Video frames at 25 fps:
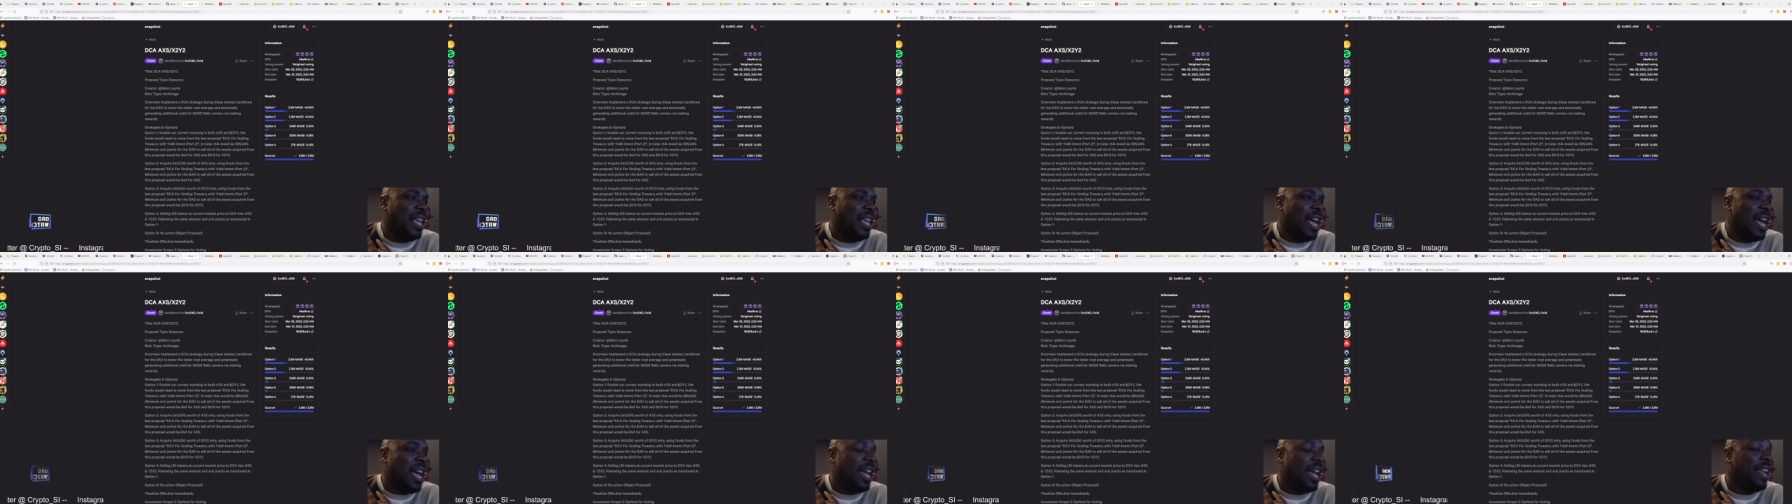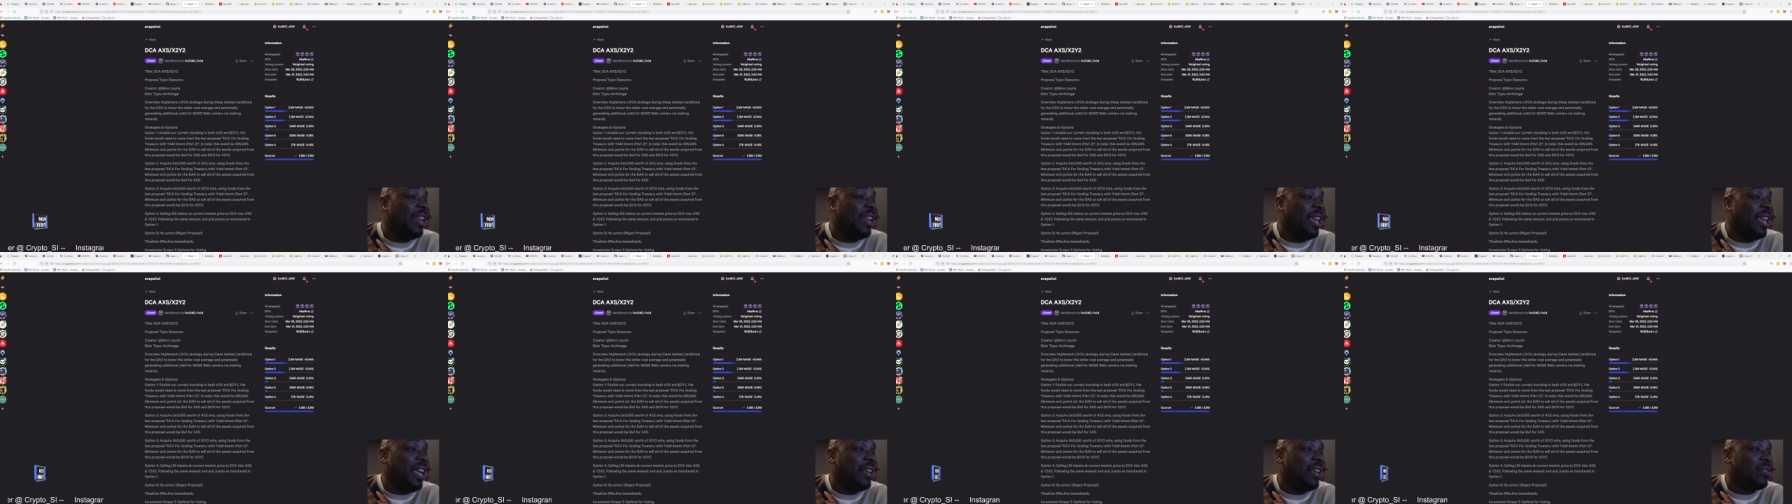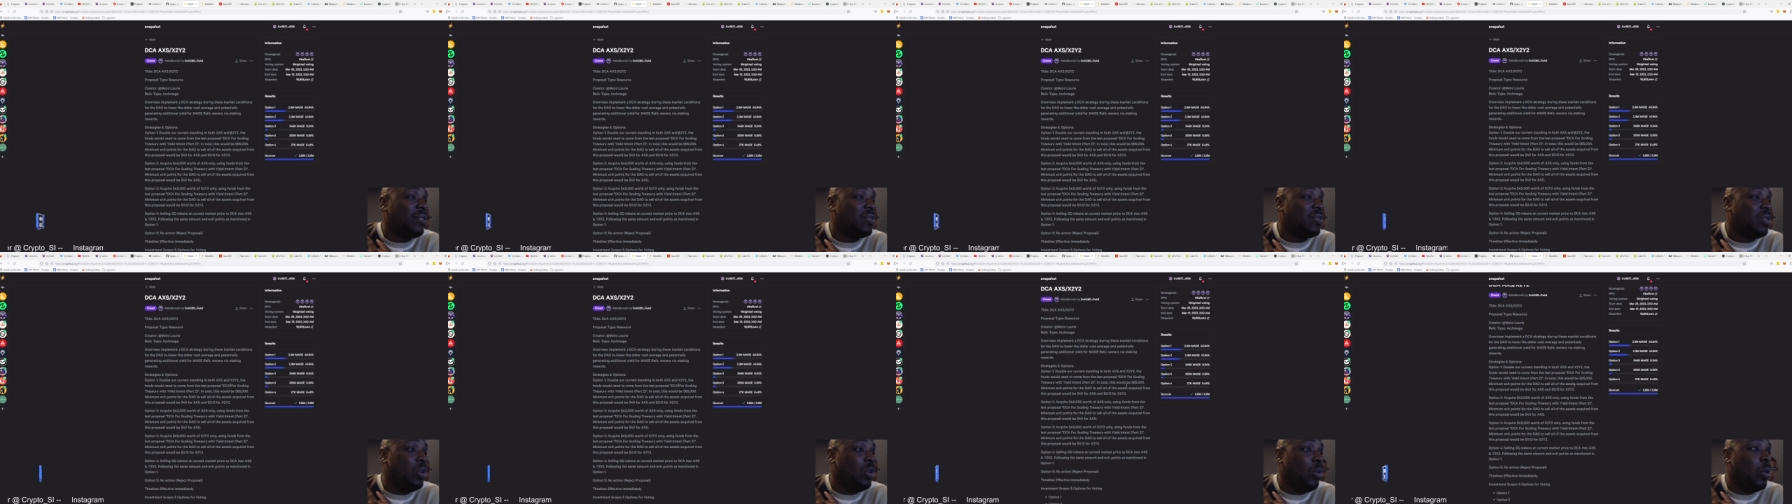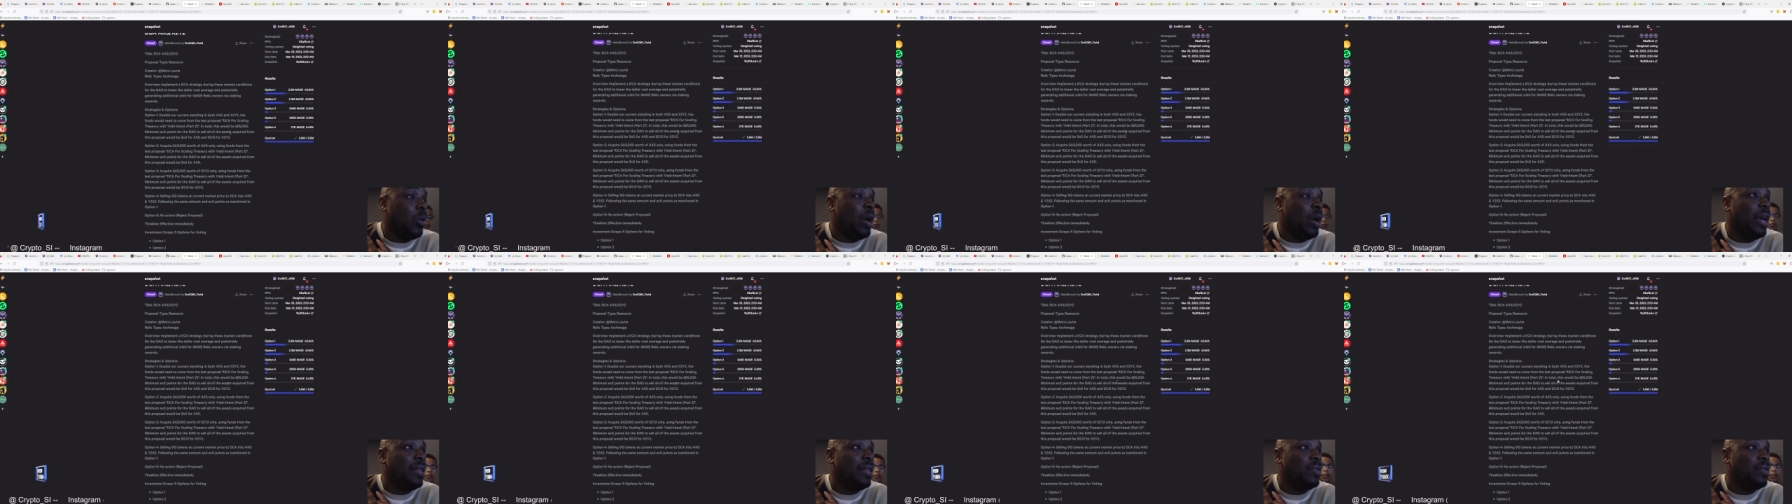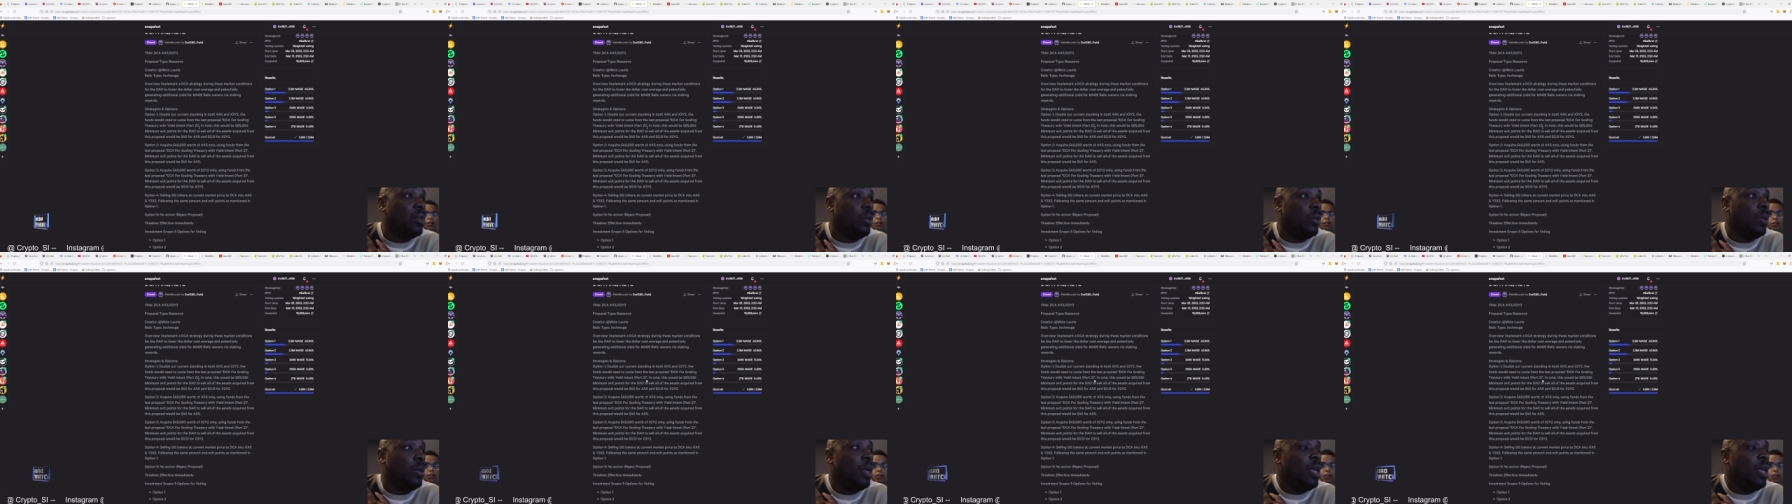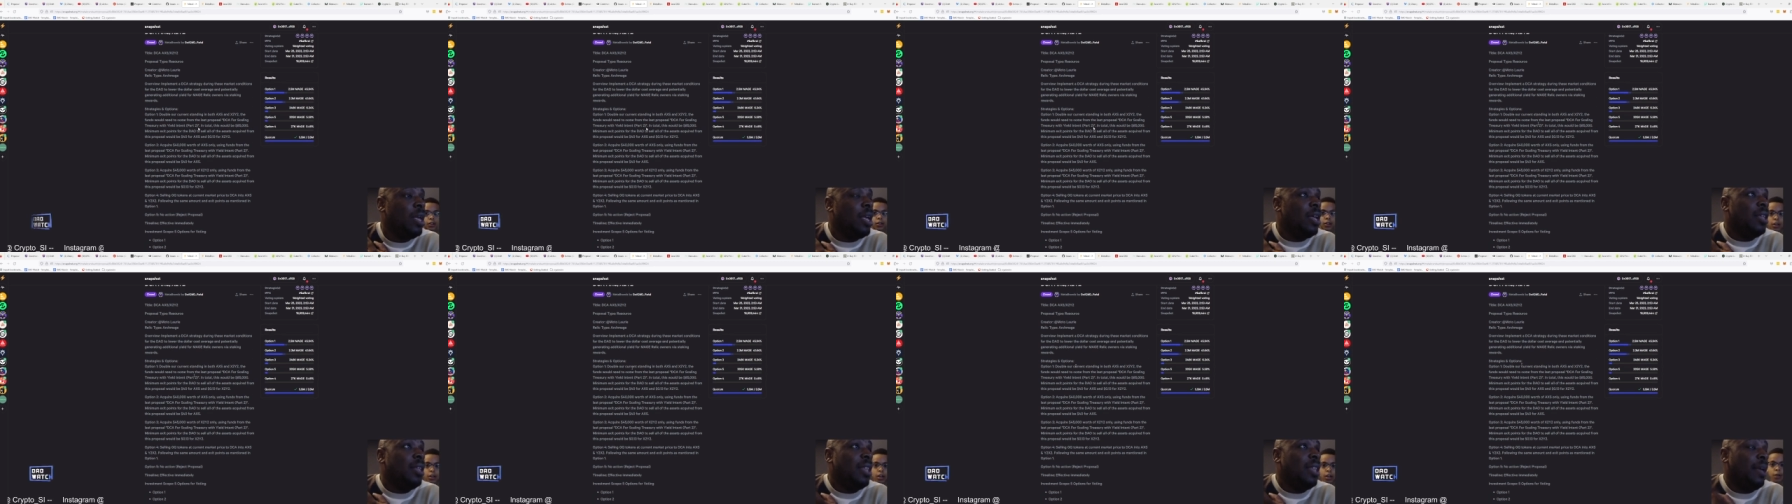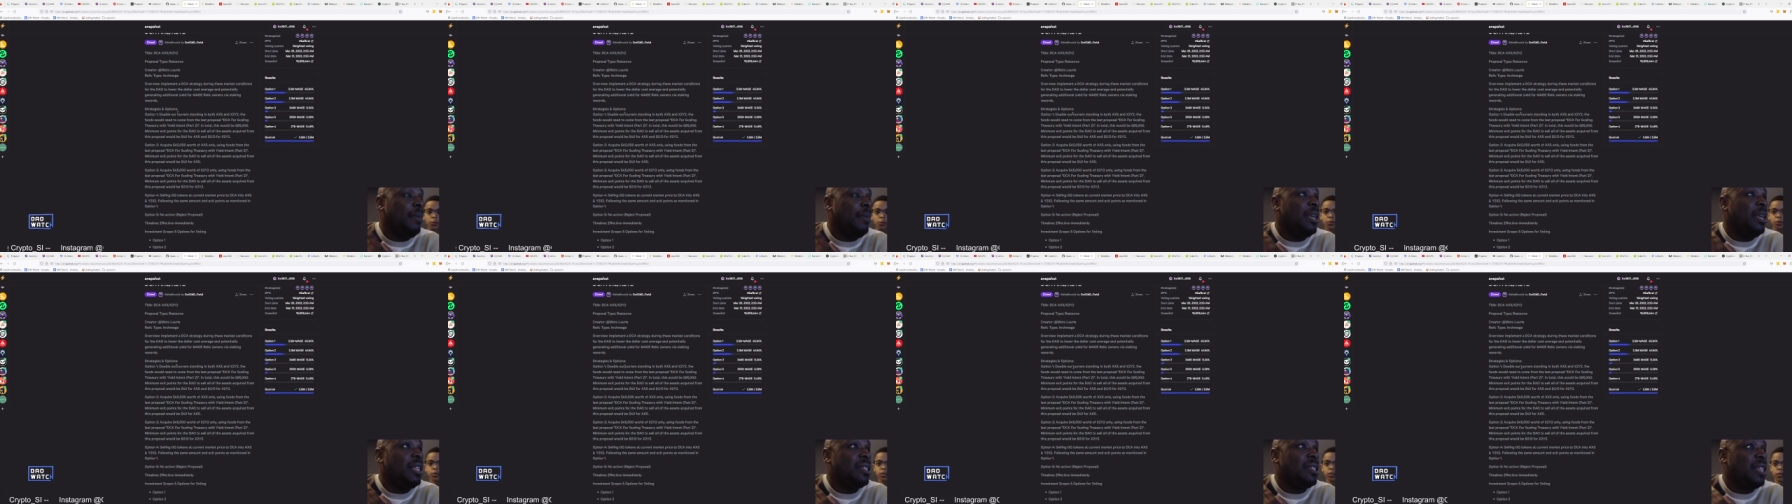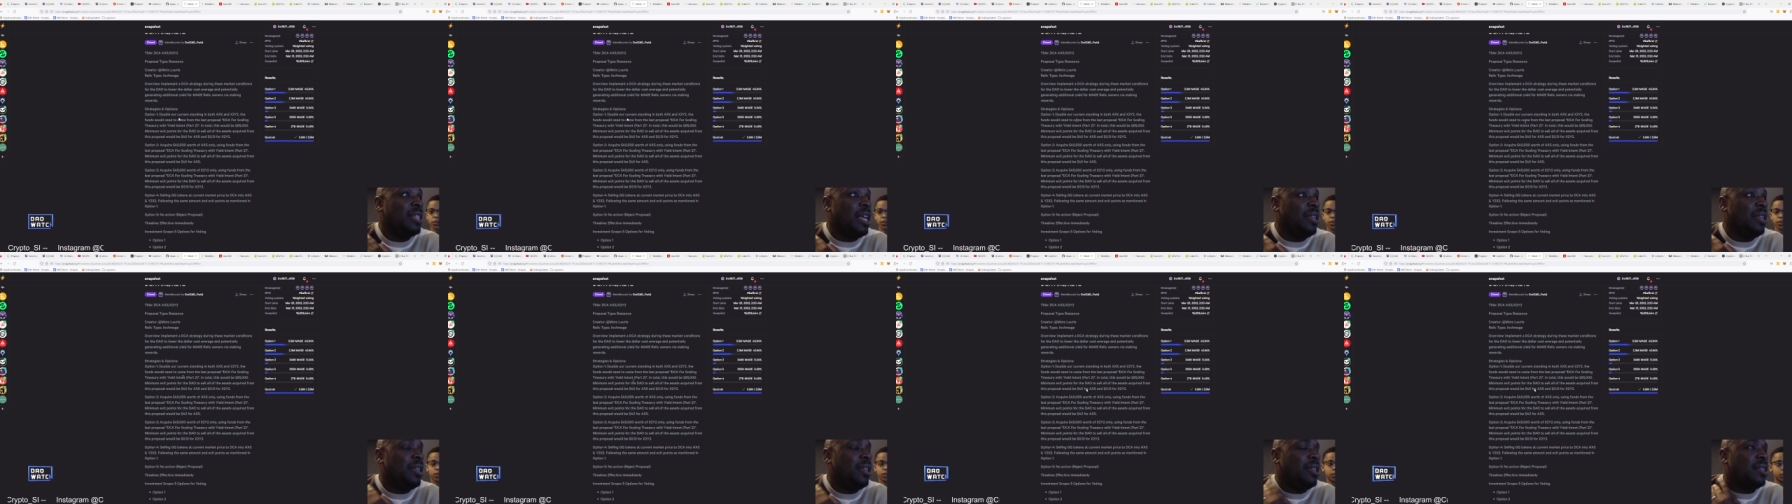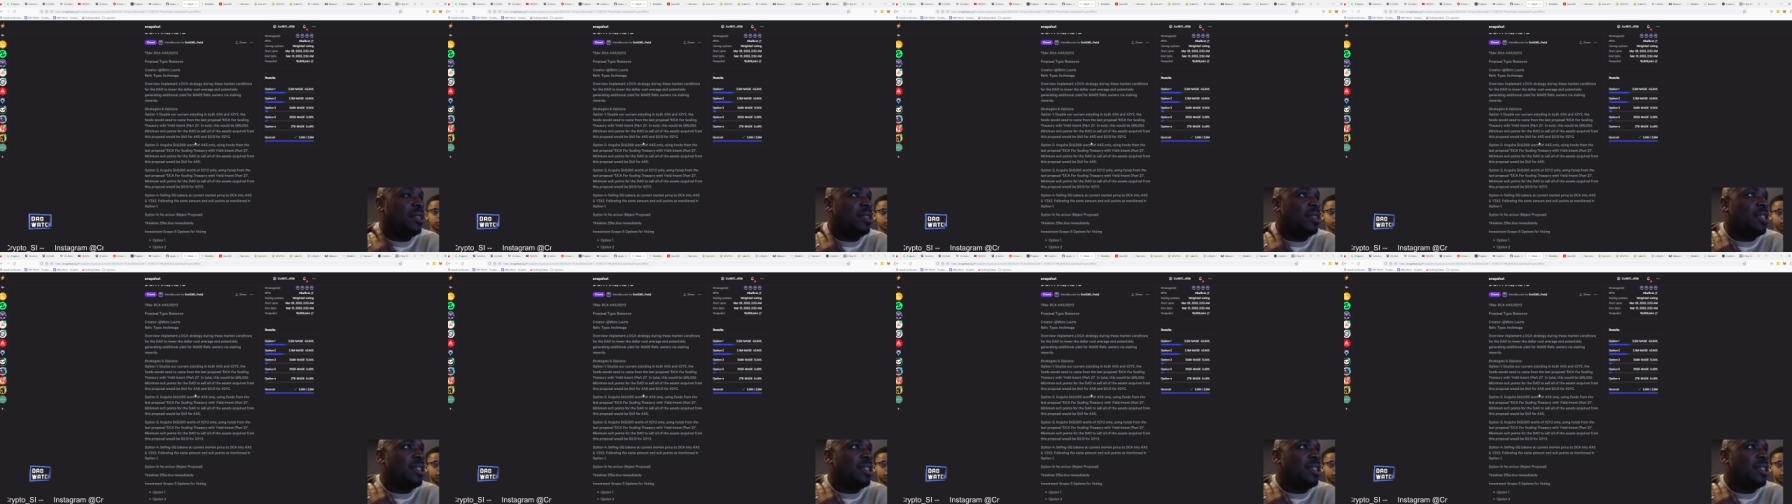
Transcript: and X two Y two. That means that the,